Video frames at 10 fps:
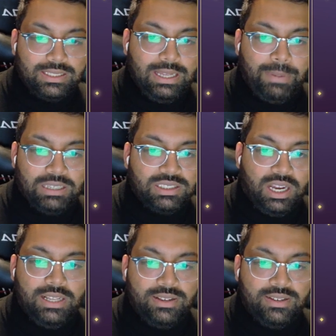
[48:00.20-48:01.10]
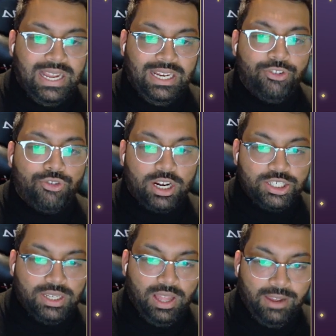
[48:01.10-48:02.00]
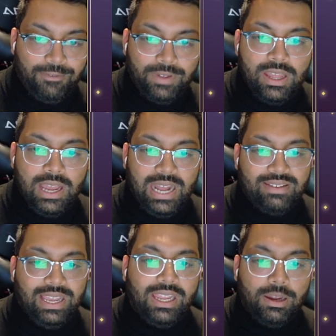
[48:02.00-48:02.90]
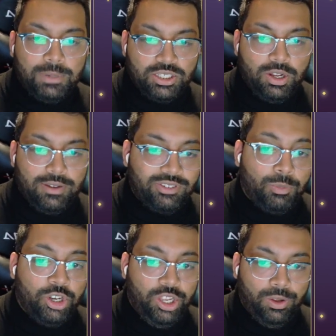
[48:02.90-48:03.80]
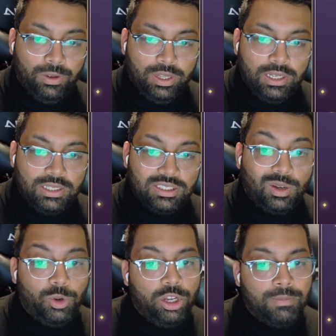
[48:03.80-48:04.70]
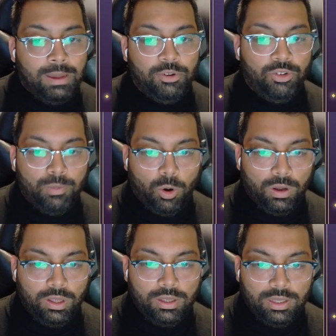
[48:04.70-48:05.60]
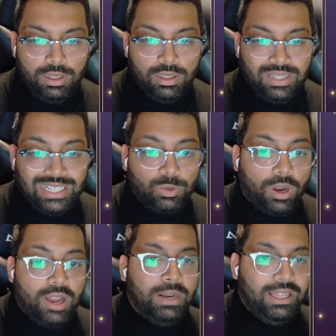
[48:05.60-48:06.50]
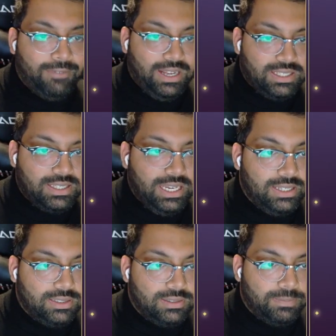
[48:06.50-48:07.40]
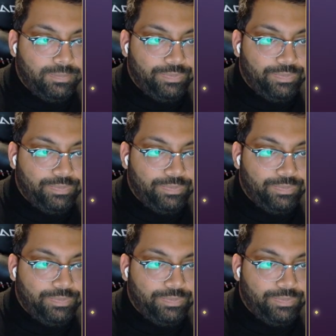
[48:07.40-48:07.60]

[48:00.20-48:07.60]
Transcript: a step outside daily structured life and taking a persona of someone new, someone who can maybe do more. That's what I believe fantasy is.